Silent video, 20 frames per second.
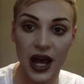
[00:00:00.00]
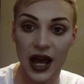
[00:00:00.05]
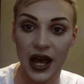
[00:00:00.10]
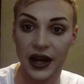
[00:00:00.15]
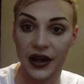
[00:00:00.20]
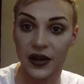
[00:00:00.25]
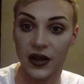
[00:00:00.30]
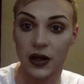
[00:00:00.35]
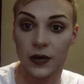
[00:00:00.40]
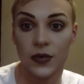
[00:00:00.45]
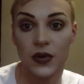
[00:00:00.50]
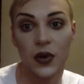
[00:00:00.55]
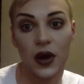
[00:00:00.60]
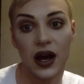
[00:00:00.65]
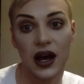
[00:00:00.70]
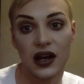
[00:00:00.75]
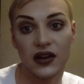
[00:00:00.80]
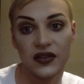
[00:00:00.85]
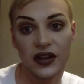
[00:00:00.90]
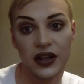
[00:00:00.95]
and I hope you
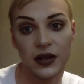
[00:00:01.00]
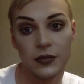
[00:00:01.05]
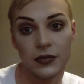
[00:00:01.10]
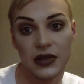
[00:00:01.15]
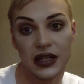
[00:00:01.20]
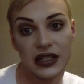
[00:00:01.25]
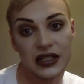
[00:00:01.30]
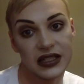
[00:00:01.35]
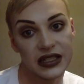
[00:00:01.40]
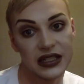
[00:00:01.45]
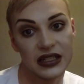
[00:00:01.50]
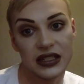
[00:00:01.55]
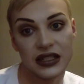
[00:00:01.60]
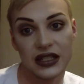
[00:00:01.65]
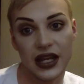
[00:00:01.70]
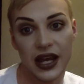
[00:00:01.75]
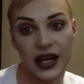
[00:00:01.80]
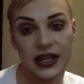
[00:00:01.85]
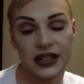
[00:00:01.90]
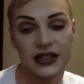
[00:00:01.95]
have an amazing
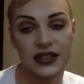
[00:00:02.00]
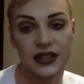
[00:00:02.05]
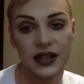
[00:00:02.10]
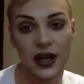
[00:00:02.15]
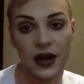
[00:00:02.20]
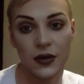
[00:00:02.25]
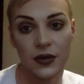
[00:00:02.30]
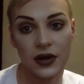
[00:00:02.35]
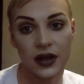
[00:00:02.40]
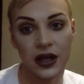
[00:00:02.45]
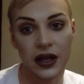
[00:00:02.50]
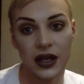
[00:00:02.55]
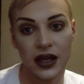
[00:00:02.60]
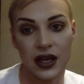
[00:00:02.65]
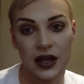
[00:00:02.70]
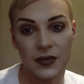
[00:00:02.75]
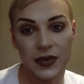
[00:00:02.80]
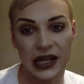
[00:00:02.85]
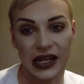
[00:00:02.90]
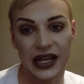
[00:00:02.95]
day. So,
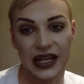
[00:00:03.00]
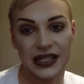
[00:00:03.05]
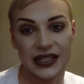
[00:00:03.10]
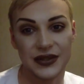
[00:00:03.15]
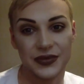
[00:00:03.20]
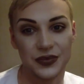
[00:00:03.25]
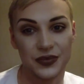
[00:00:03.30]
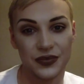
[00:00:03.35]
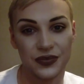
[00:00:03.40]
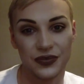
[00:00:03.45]
bye guys.